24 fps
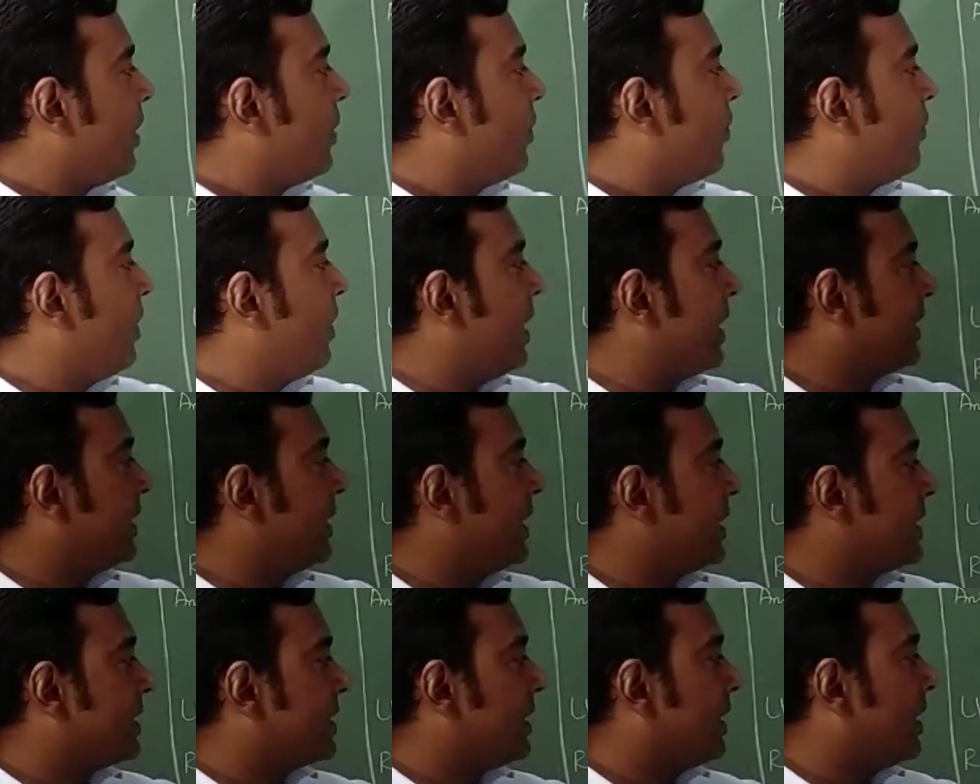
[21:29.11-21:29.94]
Where there
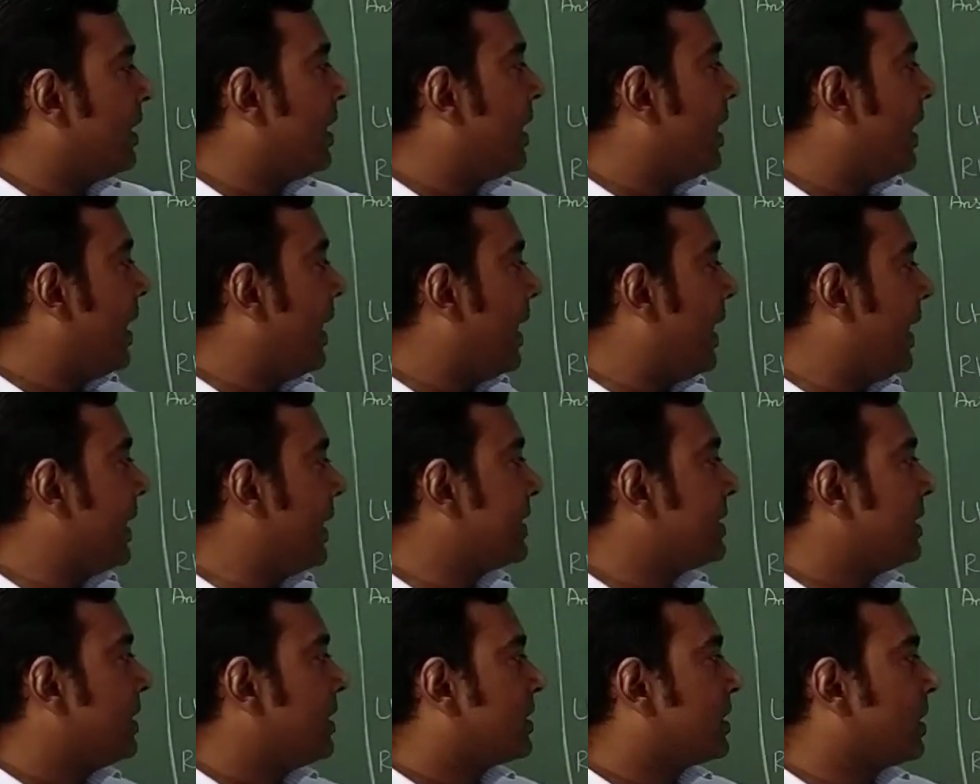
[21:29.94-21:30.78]
is a
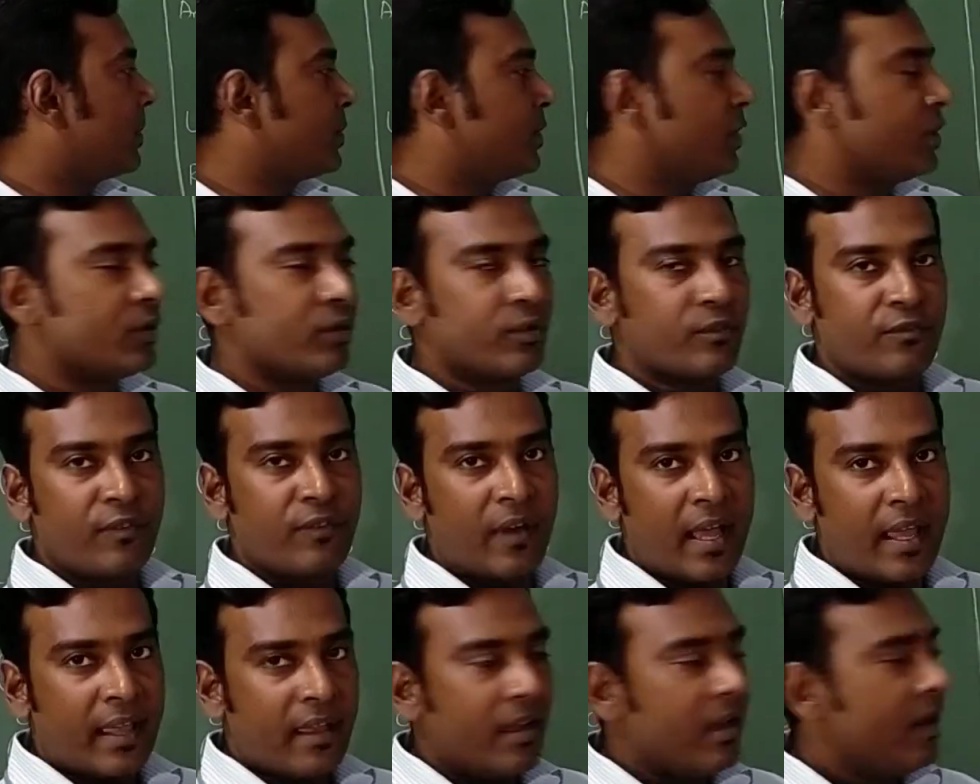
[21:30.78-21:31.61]
x, substitute
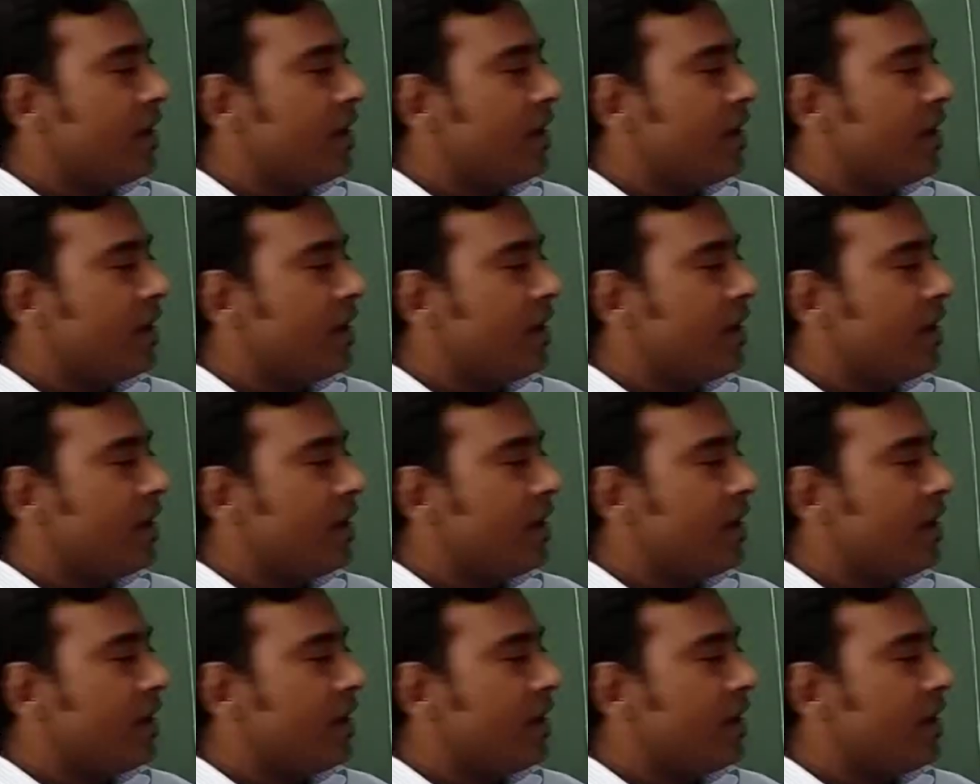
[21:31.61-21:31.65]
5.